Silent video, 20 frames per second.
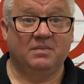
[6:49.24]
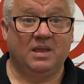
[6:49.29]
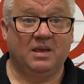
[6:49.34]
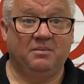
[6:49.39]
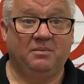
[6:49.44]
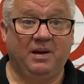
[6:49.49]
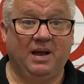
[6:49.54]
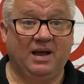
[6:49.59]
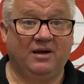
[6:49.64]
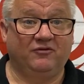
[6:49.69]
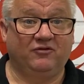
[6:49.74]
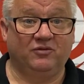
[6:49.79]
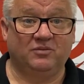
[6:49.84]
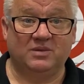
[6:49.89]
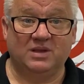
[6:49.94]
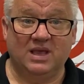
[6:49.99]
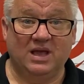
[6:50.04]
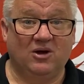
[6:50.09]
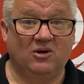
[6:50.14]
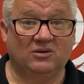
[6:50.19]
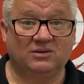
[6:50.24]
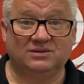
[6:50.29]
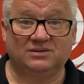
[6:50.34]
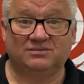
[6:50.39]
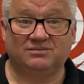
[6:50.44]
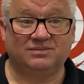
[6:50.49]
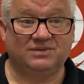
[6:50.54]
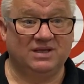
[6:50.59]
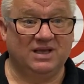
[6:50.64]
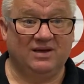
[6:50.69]
Apart from the
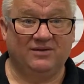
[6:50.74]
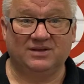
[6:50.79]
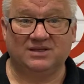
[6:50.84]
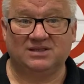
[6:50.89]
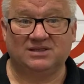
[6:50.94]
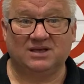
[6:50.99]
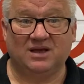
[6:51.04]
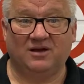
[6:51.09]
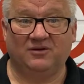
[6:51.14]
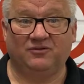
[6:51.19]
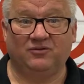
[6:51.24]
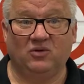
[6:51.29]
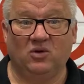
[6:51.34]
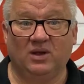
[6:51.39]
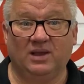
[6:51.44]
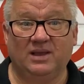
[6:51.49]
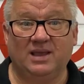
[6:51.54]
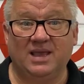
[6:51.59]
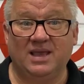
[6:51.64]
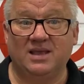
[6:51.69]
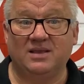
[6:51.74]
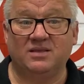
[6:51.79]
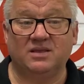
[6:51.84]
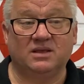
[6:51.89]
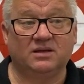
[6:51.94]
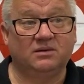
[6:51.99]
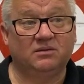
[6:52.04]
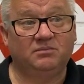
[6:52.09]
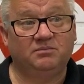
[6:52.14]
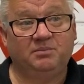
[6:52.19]
other stuff, like in
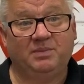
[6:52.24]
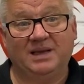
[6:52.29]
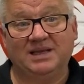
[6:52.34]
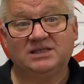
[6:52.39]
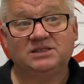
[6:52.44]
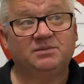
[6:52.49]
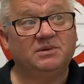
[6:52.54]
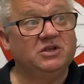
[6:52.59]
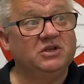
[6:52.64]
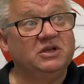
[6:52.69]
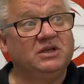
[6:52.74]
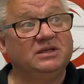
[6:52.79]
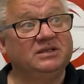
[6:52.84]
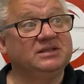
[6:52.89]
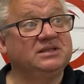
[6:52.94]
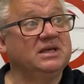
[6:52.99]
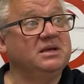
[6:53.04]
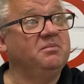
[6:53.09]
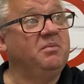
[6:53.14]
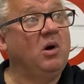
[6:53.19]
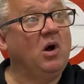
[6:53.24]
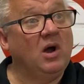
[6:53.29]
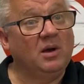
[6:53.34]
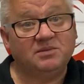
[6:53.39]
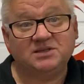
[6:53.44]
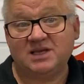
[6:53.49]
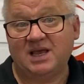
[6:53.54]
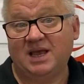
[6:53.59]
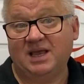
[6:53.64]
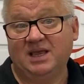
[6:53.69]
the basement, you can see
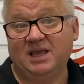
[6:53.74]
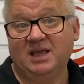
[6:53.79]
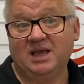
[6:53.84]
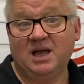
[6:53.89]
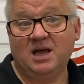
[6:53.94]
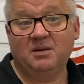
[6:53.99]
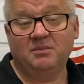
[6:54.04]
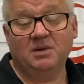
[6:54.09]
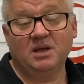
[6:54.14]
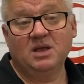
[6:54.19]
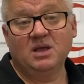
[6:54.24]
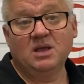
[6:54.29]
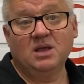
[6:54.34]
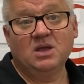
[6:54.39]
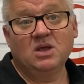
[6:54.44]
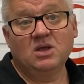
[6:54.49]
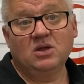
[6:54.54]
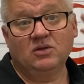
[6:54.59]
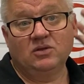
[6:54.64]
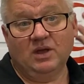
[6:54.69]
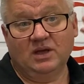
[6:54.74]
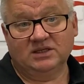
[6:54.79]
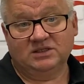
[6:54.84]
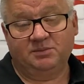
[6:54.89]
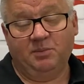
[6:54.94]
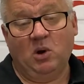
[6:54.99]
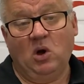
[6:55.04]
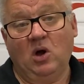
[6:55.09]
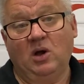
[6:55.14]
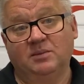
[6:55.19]
pipes hanging up. Those
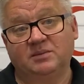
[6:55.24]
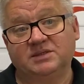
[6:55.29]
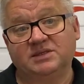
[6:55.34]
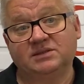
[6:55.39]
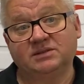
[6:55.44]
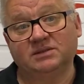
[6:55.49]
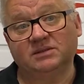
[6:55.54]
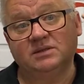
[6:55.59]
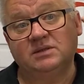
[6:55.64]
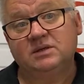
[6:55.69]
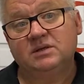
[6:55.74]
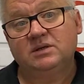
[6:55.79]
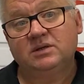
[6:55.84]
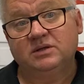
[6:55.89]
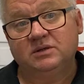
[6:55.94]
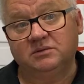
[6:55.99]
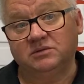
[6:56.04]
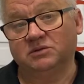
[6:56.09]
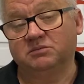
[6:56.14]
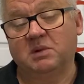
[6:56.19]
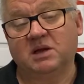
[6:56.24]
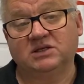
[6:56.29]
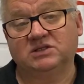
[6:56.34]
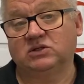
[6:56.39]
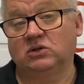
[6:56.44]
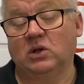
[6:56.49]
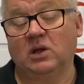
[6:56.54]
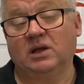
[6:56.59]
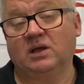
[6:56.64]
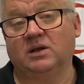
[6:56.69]
pipes can
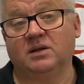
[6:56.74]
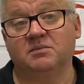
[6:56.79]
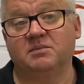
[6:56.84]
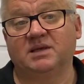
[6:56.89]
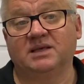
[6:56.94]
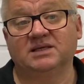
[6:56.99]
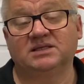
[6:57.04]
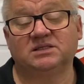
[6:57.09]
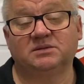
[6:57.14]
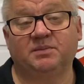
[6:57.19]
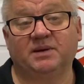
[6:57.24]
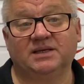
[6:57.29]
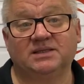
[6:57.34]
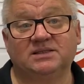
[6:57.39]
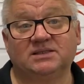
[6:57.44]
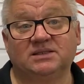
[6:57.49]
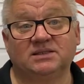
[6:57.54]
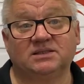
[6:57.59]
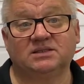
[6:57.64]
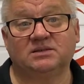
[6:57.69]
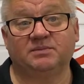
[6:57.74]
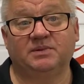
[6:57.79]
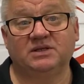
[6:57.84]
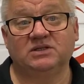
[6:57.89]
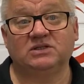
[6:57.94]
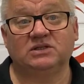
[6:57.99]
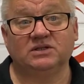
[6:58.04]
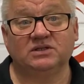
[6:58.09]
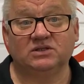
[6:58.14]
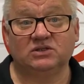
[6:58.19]
most likely be asbestos,
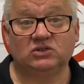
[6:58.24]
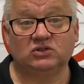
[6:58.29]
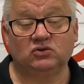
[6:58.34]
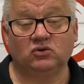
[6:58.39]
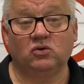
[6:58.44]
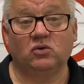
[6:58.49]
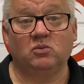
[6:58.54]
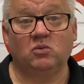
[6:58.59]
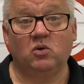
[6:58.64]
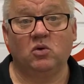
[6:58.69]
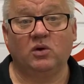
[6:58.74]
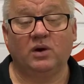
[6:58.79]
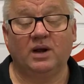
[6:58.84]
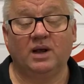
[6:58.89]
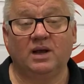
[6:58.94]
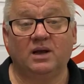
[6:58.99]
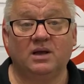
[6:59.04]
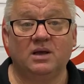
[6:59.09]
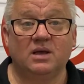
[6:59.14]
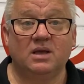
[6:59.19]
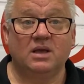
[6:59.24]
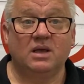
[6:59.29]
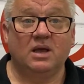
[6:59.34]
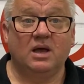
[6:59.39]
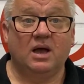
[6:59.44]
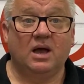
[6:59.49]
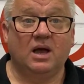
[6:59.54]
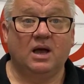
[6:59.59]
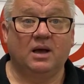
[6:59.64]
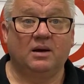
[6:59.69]
especially the stormwater
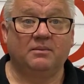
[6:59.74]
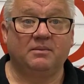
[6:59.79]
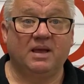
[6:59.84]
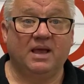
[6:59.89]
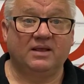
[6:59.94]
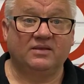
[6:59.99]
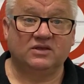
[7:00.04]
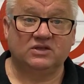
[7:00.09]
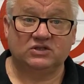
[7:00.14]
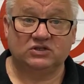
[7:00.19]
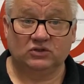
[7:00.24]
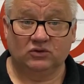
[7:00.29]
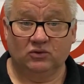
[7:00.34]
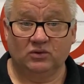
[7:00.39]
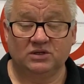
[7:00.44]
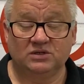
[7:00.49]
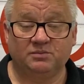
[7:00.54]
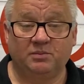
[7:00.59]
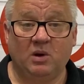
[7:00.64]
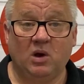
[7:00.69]
and the sewage